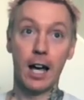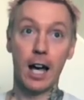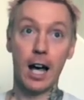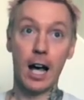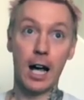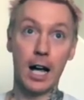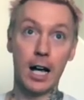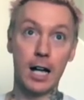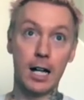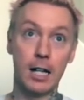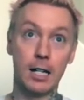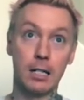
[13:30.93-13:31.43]

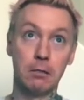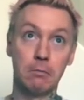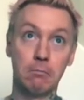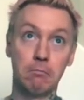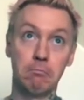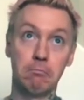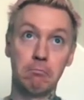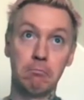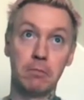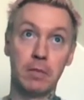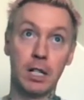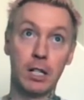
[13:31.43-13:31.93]
Uh,
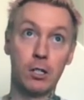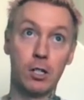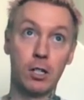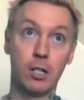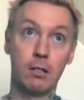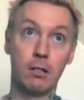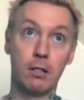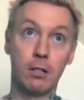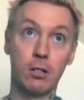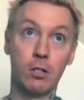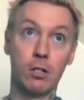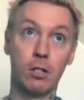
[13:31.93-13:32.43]
there's a
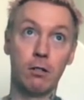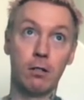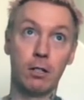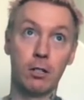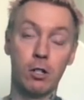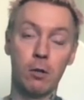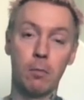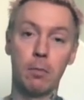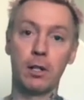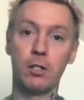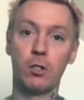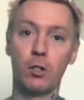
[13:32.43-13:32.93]
there's a there's
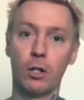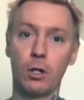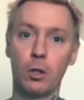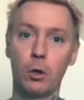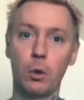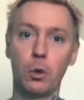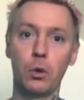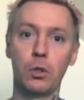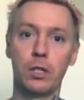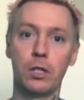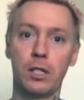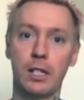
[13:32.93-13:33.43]
a bunch of
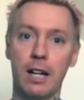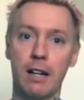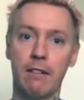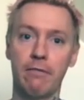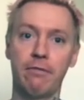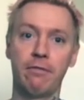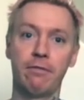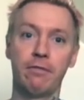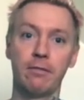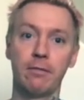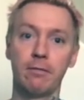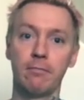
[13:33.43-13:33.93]
cool
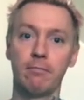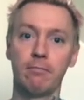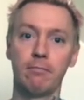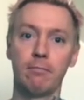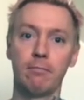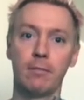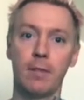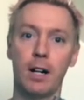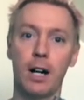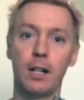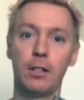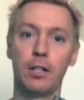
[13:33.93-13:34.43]
stuff
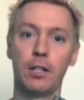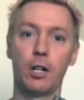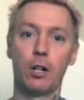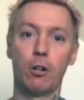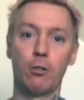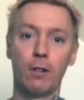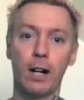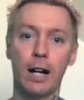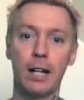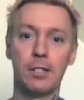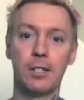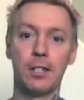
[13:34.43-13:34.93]
on the
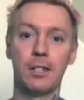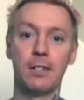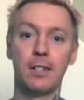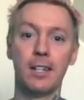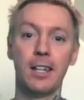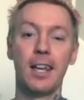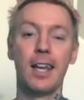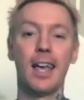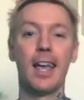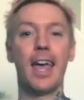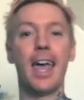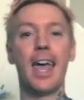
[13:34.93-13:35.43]
horizon,
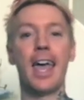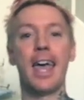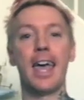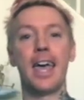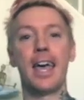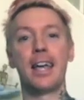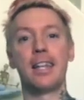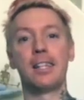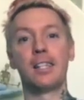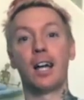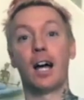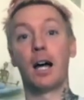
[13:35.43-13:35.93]

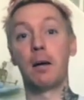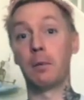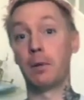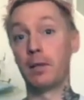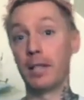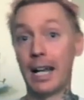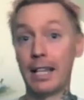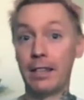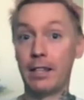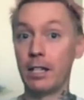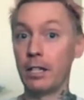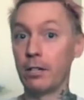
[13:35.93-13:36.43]
and I'm
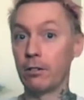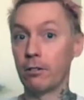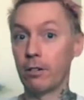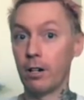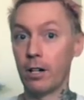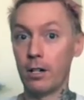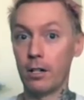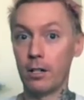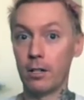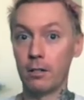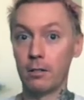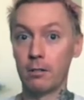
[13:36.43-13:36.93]
glad that you're
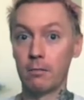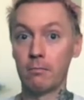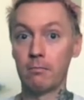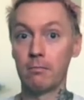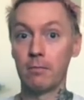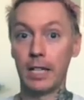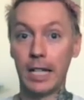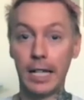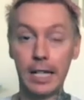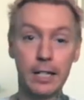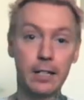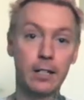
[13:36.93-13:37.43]
all
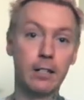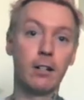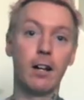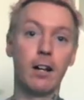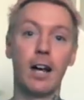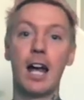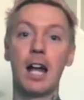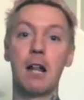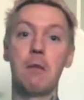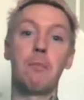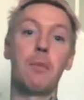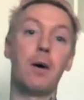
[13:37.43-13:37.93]
here
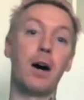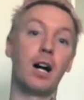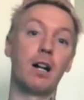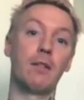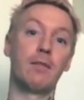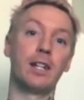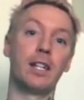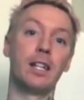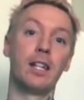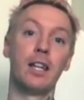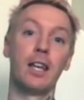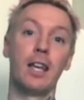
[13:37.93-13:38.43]
and a part of
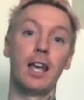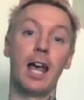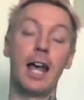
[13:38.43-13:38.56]
it.